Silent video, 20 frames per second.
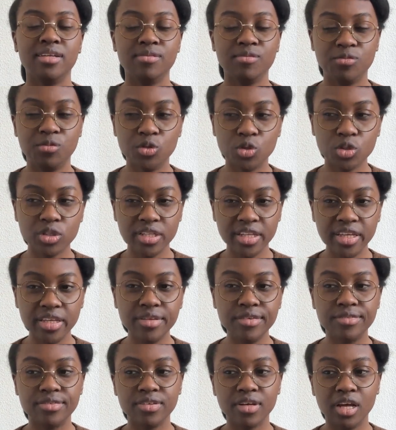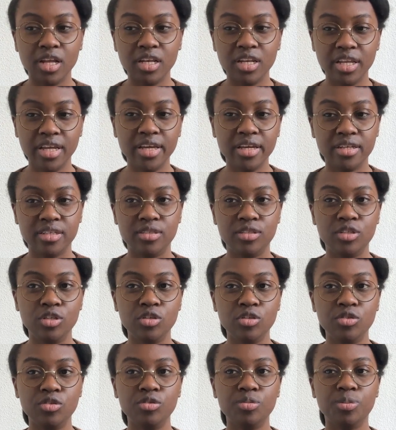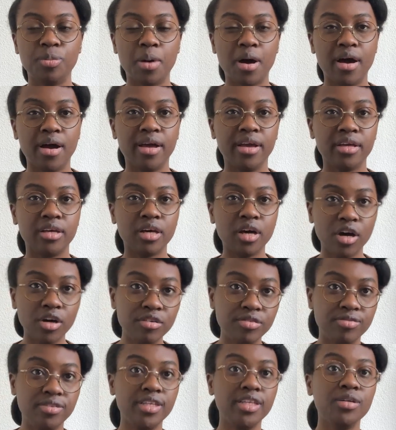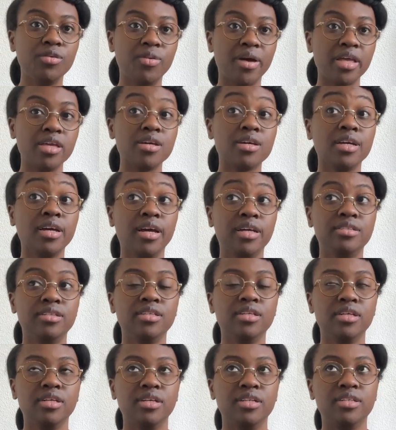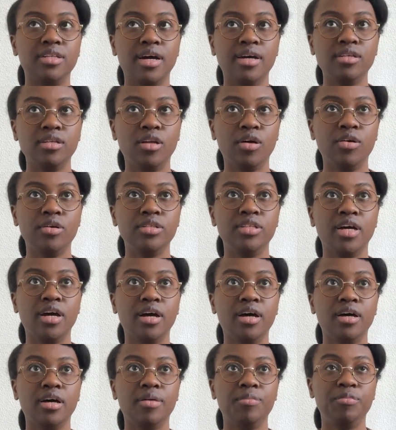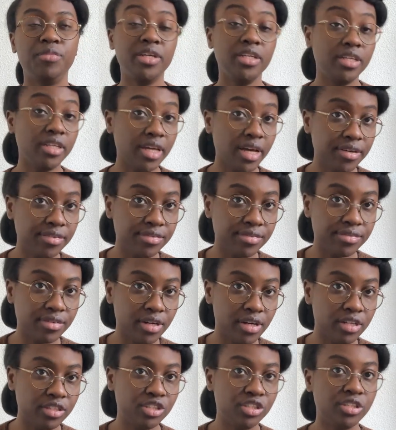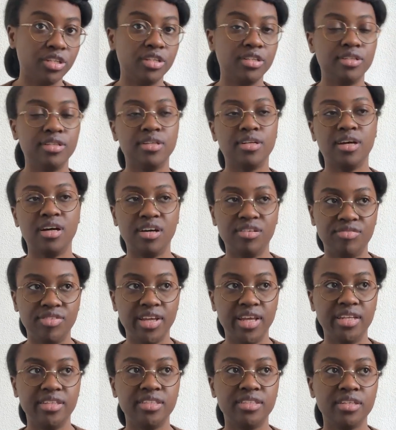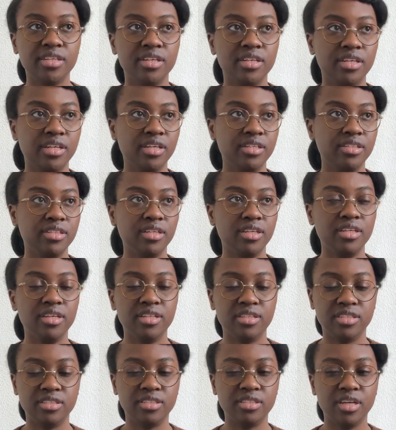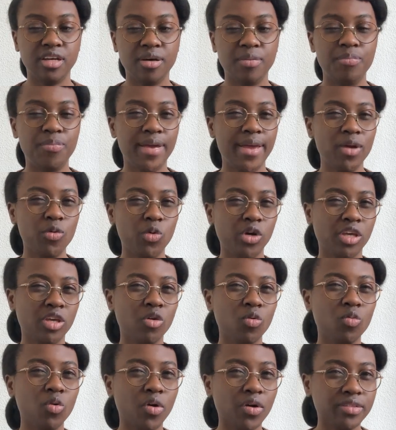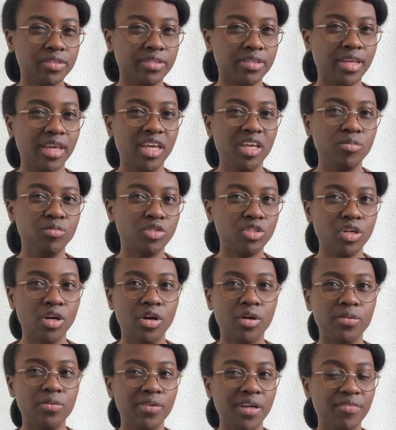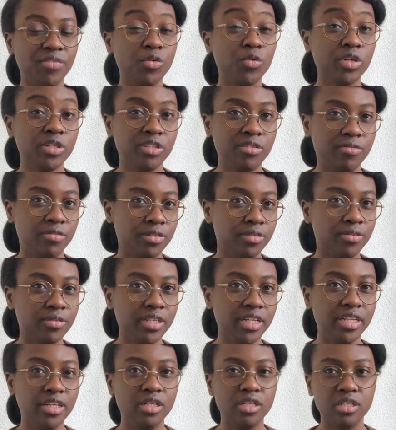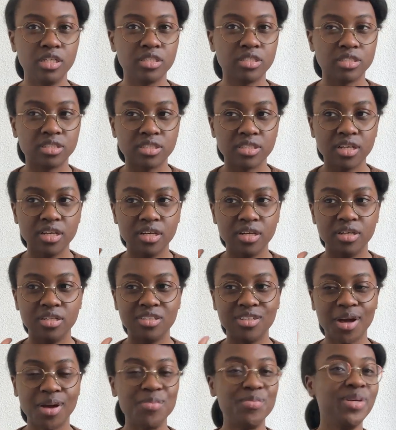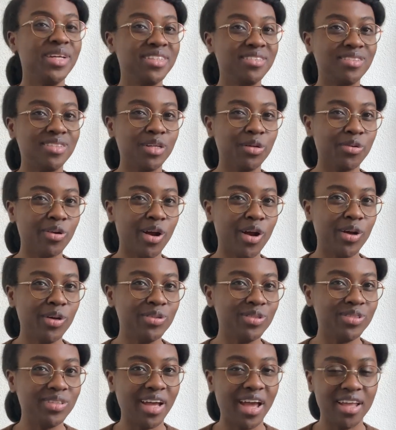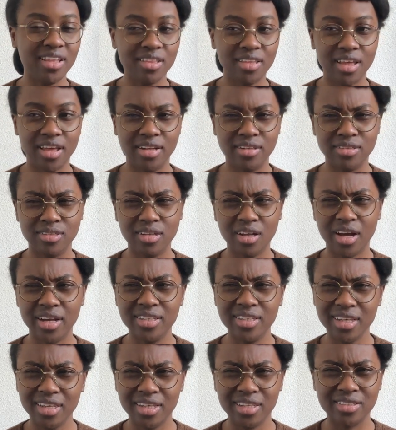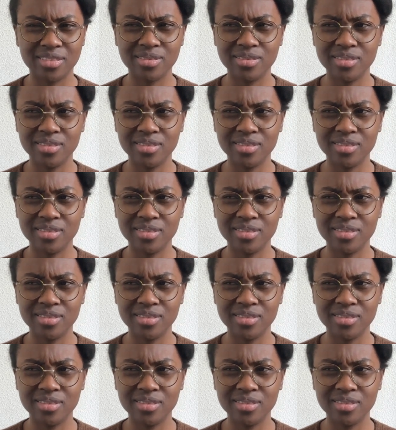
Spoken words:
will leave a link to my Ko-fi where you can download a PDF version of it. It's a pay what you want scheme, so if you want it for free, just type in 0, and then I think